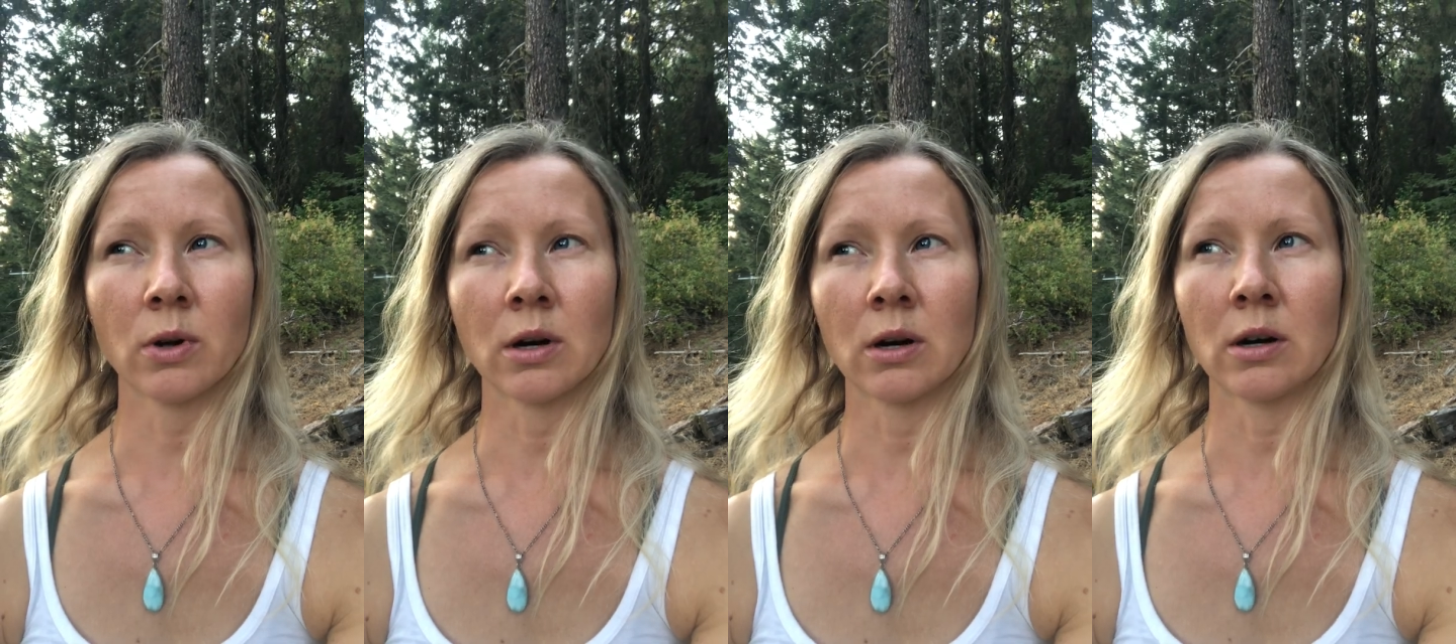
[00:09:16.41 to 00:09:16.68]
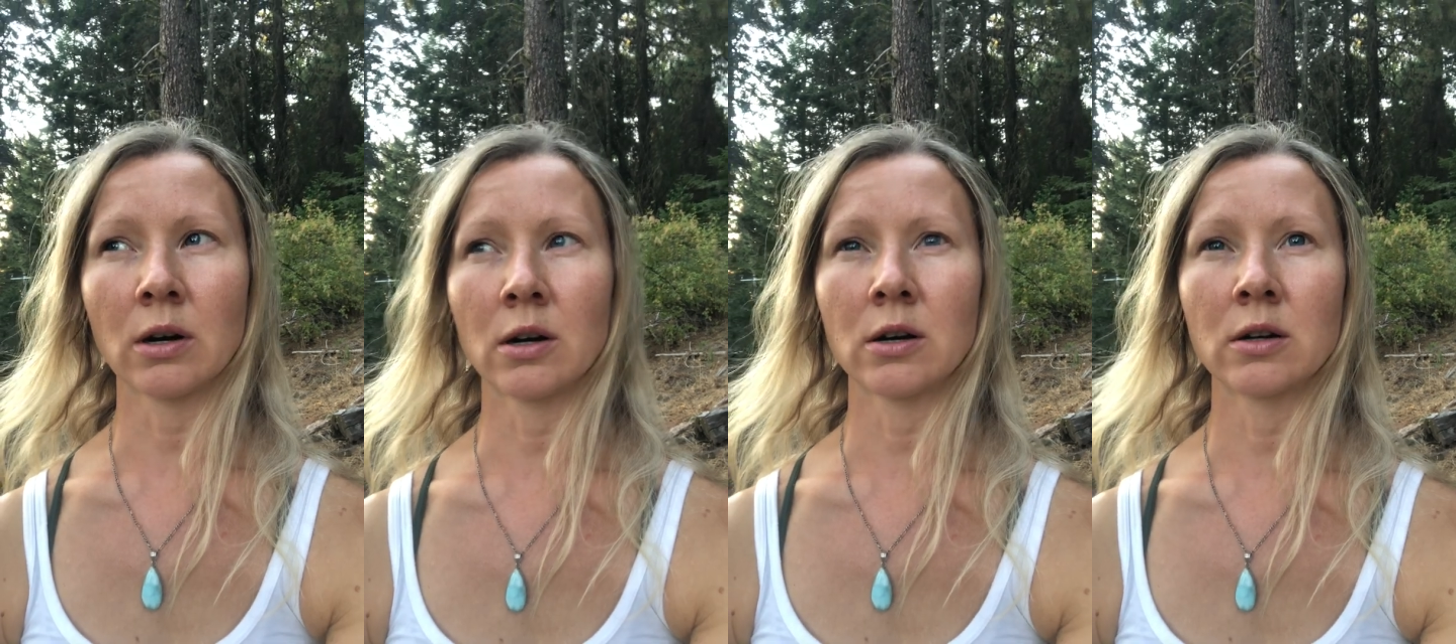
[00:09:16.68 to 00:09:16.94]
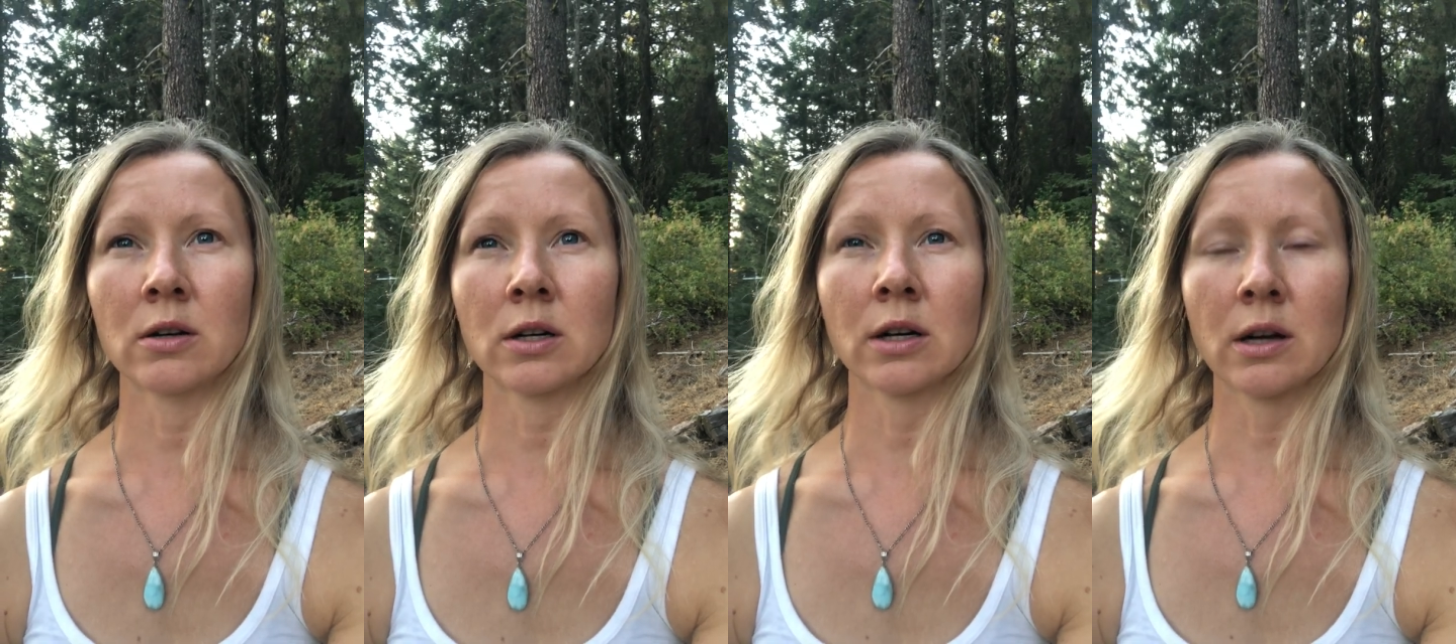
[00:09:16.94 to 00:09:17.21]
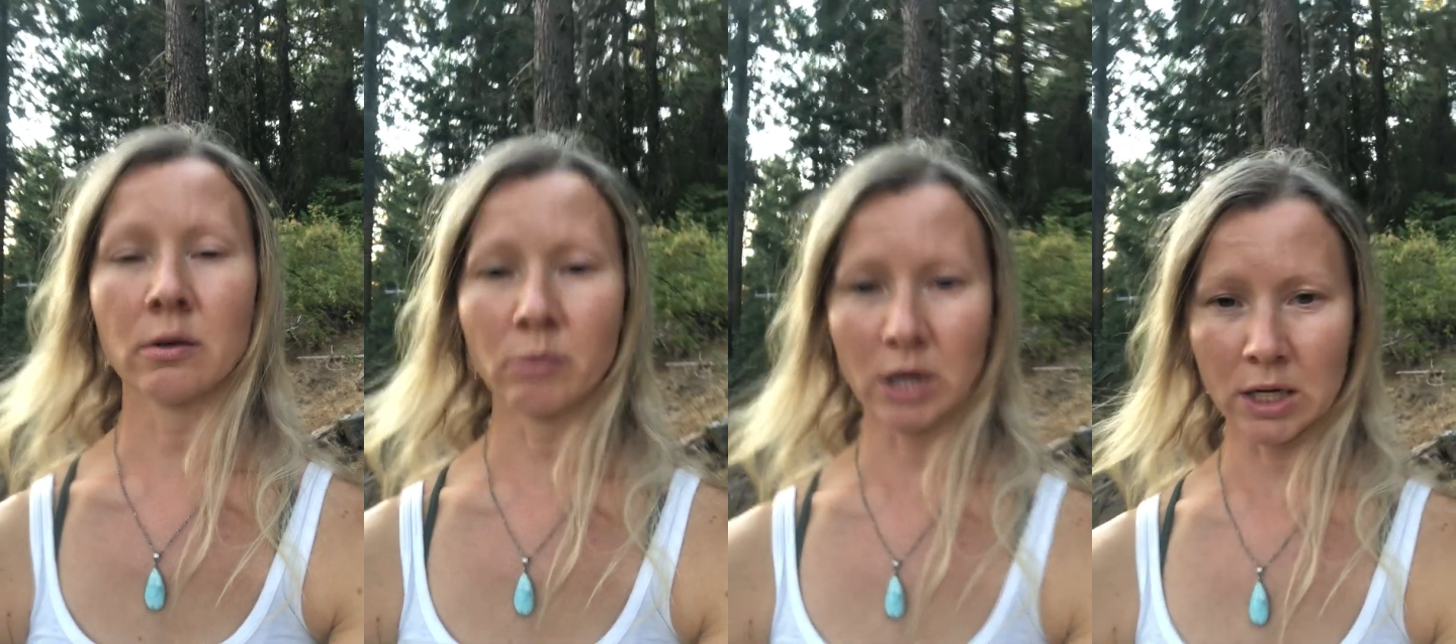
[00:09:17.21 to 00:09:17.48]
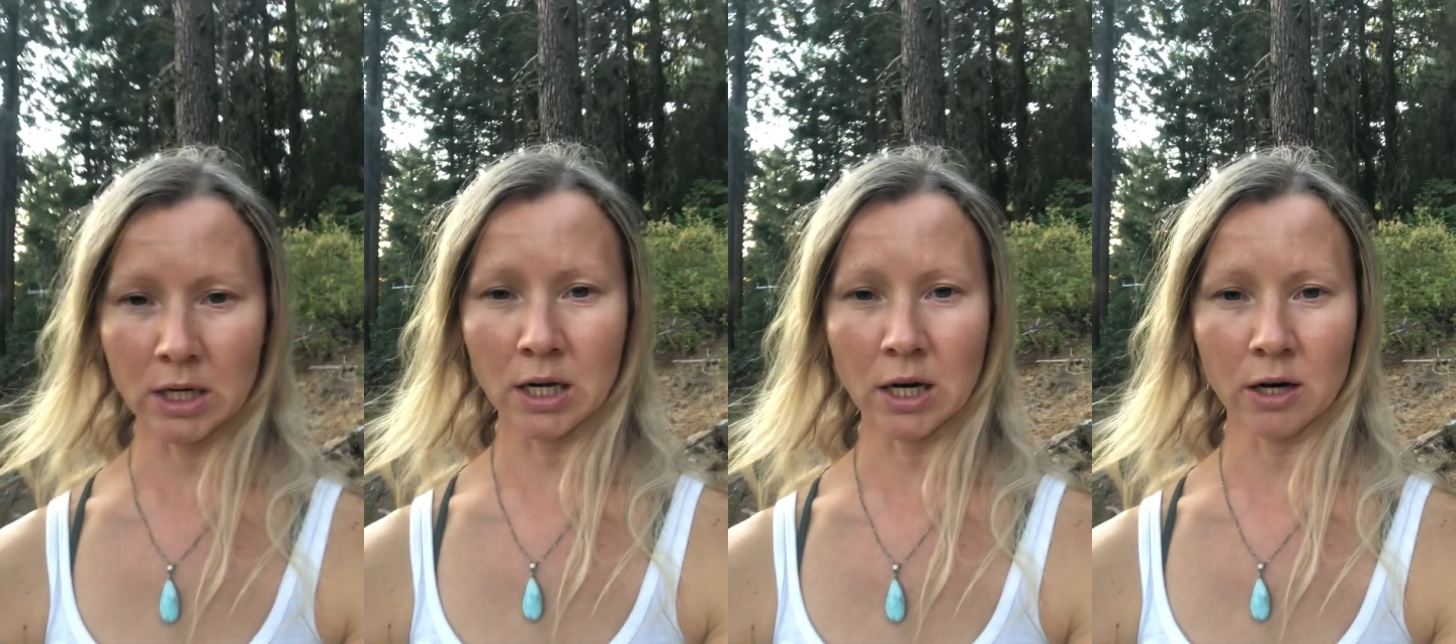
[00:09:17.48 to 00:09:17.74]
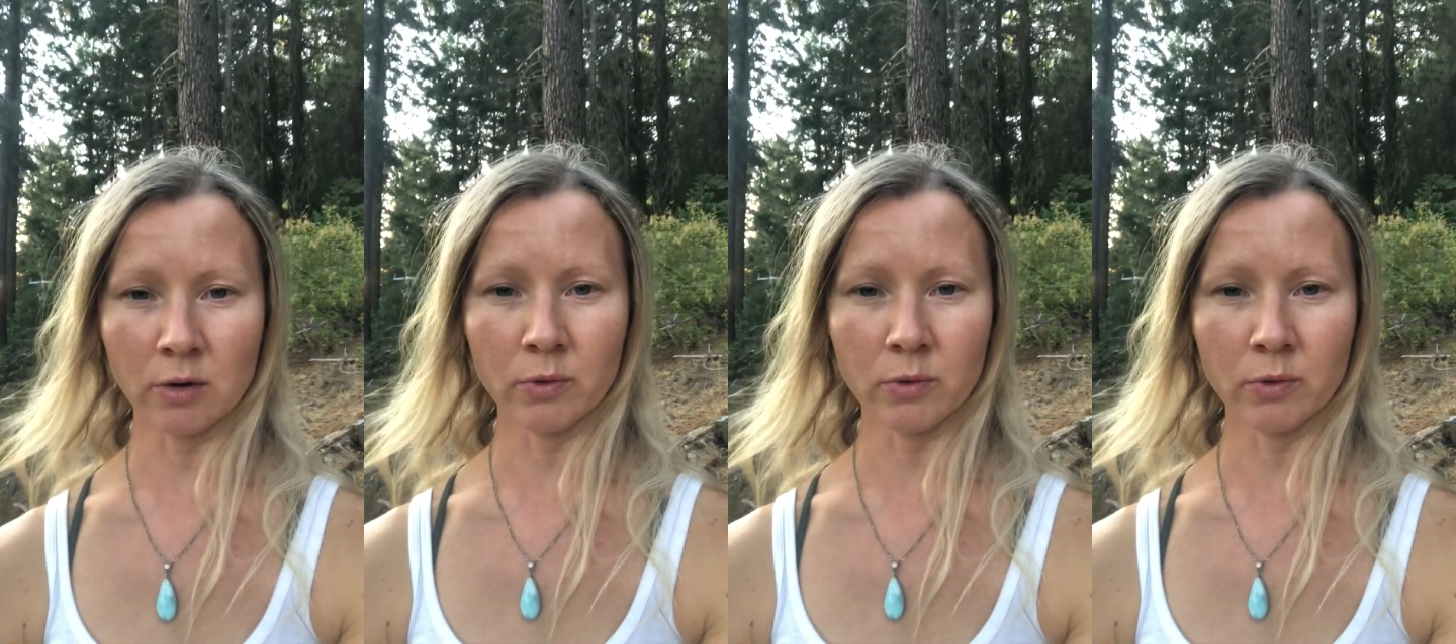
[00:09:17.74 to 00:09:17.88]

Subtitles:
are coming here